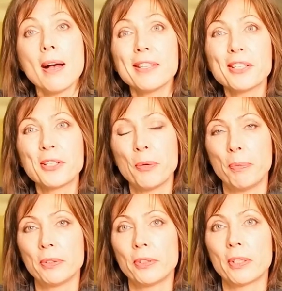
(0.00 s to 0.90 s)
Ask
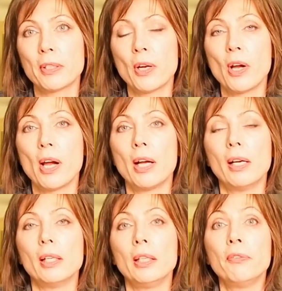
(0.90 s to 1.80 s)
your builder
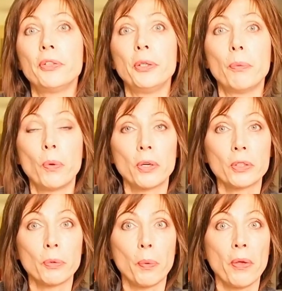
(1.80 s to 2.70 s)
if he
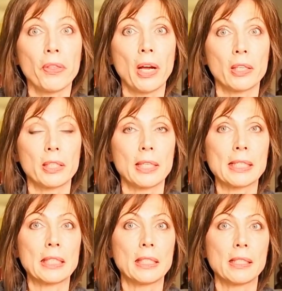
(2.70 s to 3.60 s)
worked with
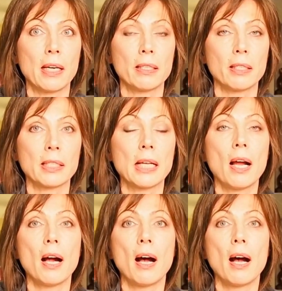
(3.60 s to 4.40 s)
architects and designers.